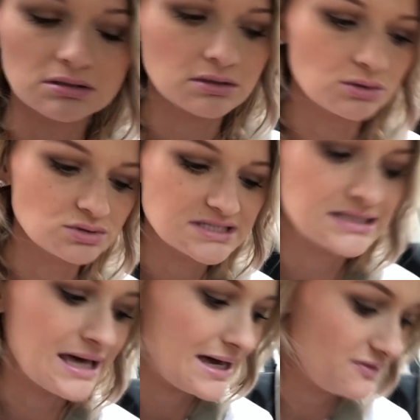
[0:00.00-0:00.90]
little
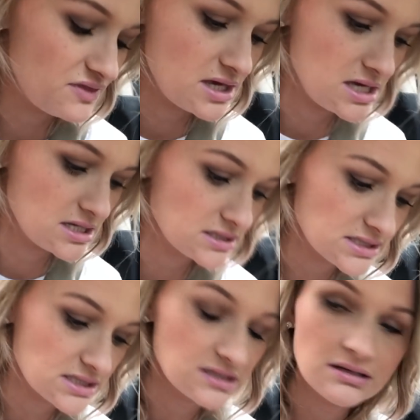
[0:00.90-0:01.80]
slide
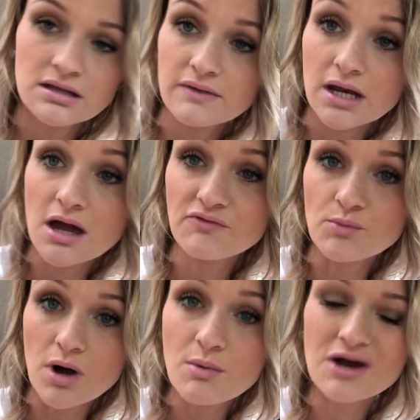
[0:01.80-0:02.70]
things that I got
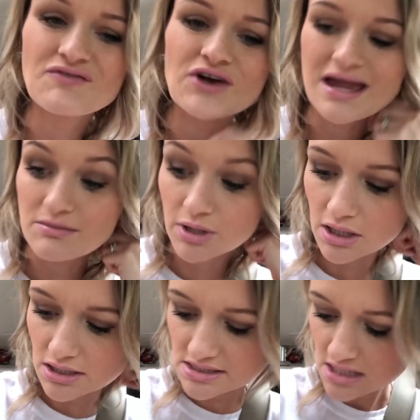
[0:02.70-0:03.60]
from Walmart for
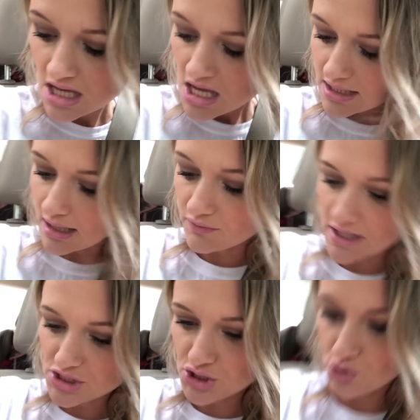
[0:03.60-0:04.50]
$8. Now
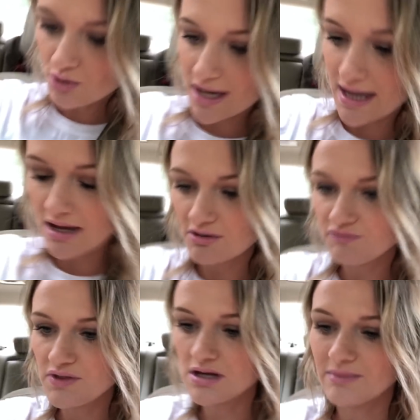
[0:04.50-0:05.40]
they do
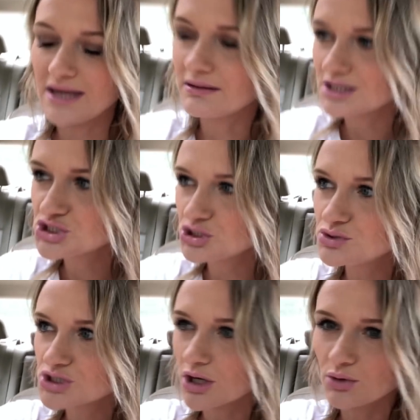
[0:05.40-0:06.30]
have them at like
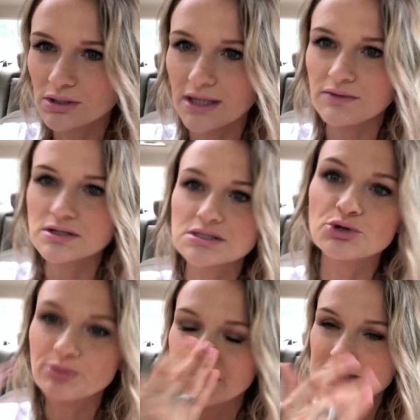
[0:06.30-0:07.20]
Shoe Show and like those
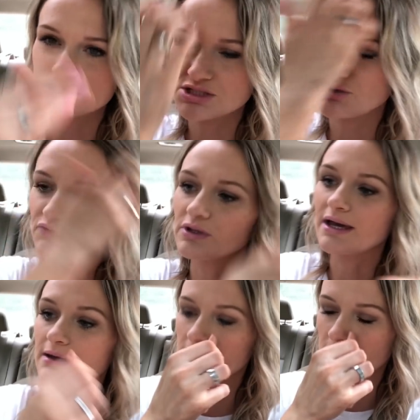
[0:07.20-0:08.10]
little places too for
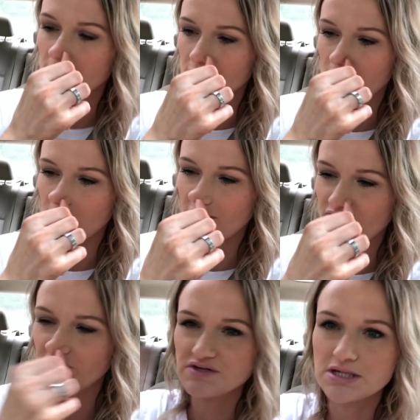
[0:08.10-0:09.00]
like
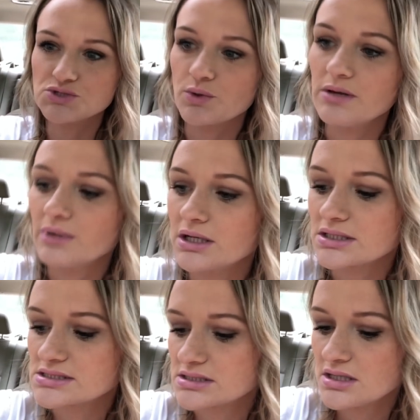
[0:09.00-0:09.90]

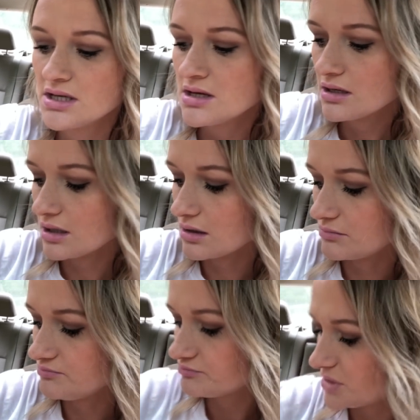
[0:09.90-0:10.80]
$15-$20.
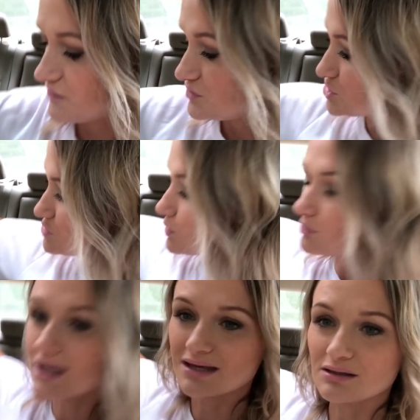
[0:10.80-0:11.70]
But if you just
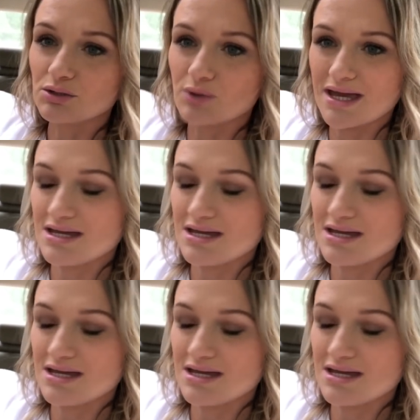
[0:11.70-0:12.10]
want like a little